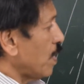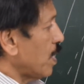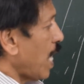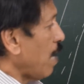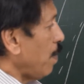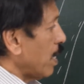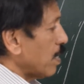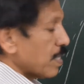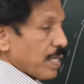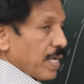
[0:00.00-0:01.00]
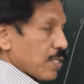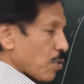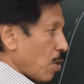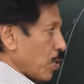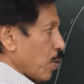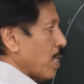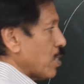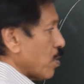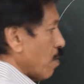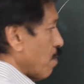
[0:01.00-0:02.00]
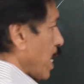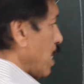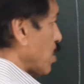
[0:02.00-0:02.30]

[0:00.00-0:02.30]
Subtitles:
timings is called duration of tide.